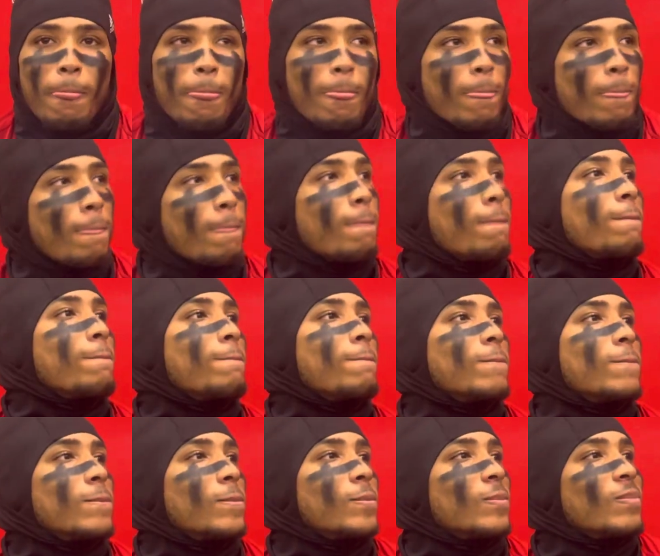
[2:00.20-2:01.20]
What's it been like
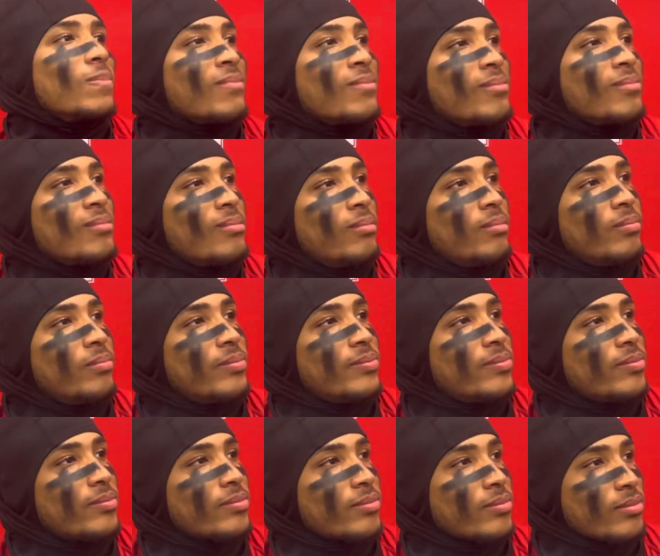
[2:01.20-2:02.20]
to have, you know,
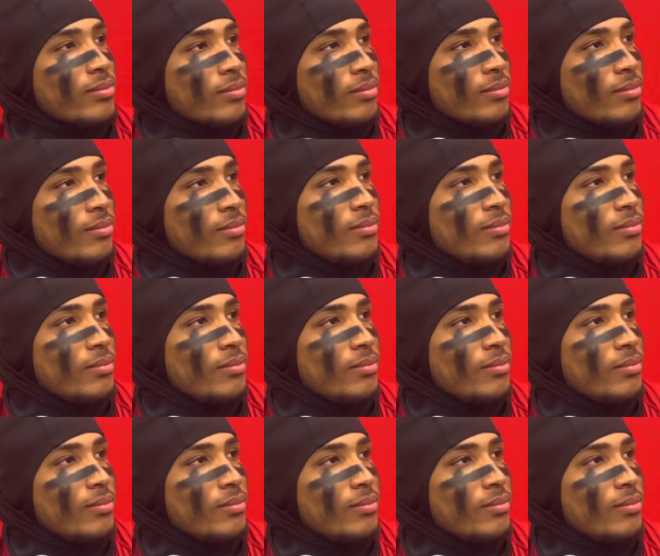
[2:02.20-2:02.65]
Casey back